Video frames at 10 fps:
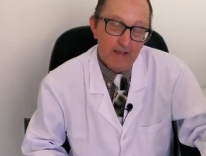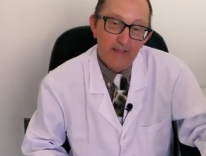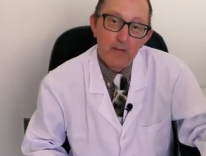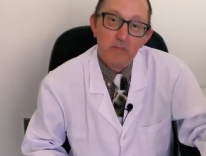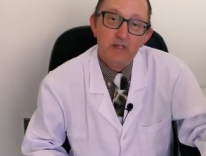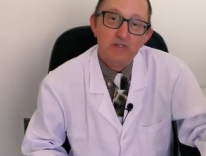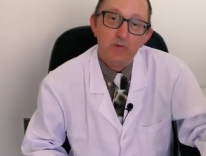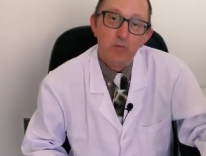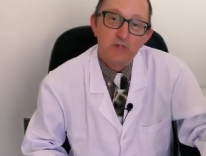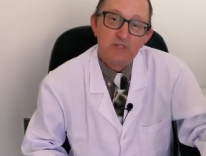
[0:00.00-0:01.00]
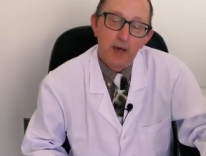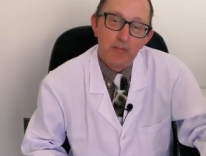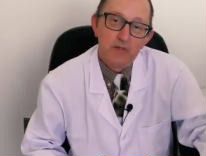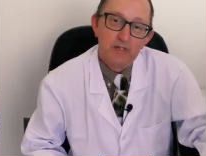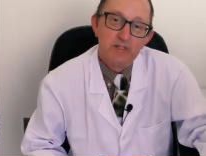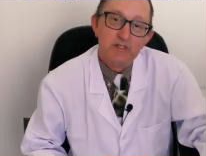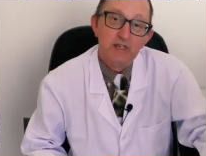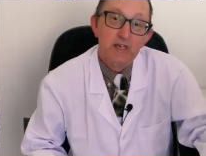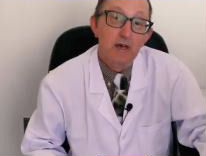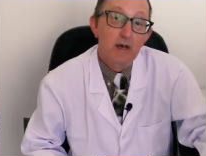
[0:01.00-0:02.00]
That means that what's happened is
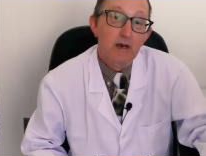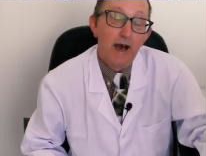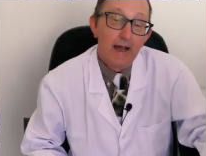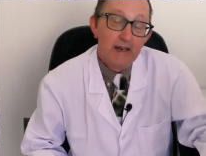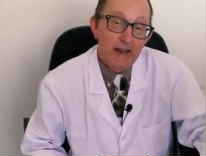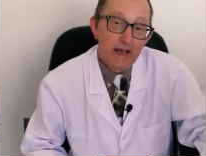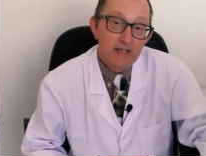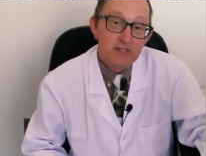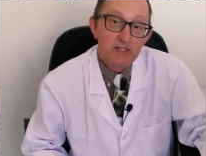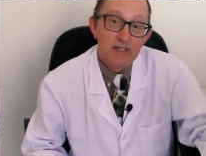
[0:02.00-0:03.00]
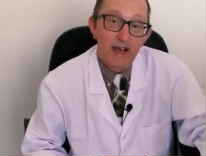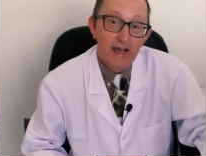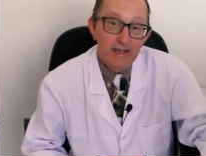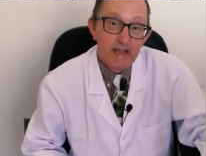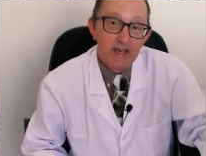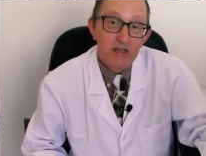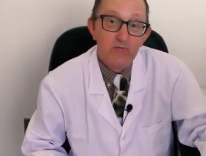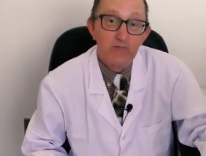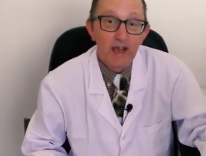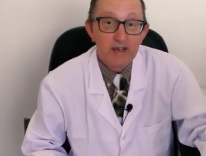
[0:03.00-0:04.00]
the alliinase and the alliin
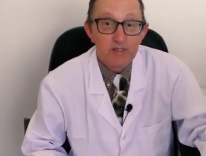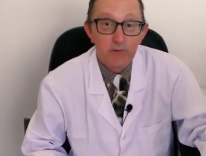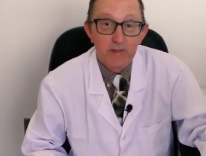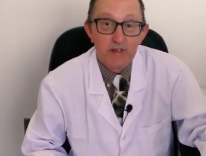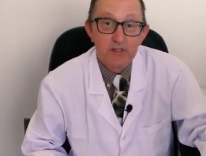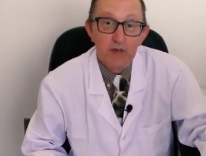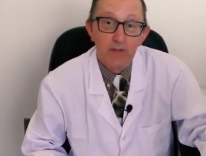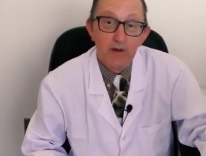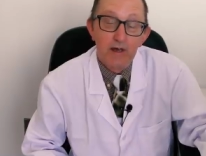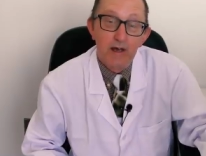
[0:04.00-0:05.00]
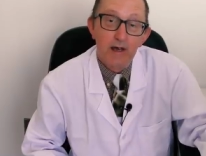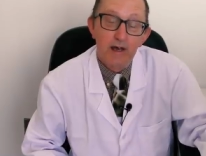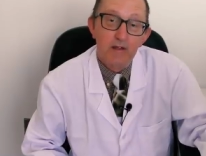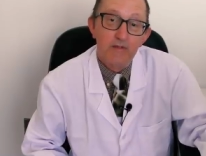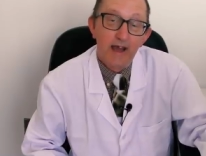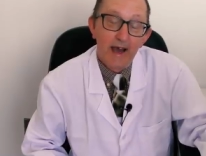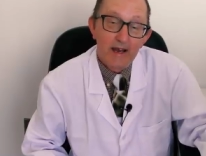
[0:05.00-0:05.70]
have reacted with each other, the